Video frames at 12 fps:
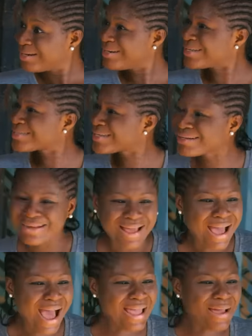Listen,
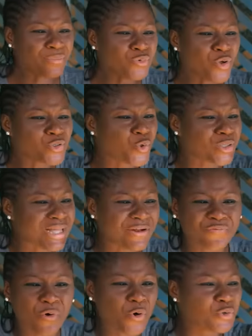I am not cut out
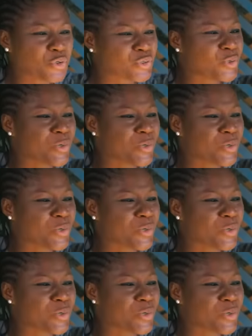for all those